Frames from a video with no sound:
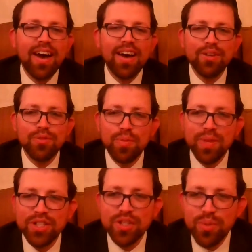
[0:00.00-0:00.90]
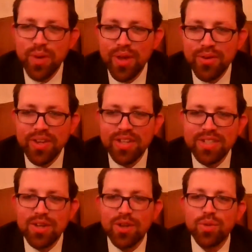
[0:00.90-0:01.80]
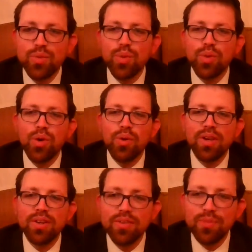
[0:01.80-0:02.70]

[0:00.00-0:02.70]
information, whether it's Dr. Ruth Cohen,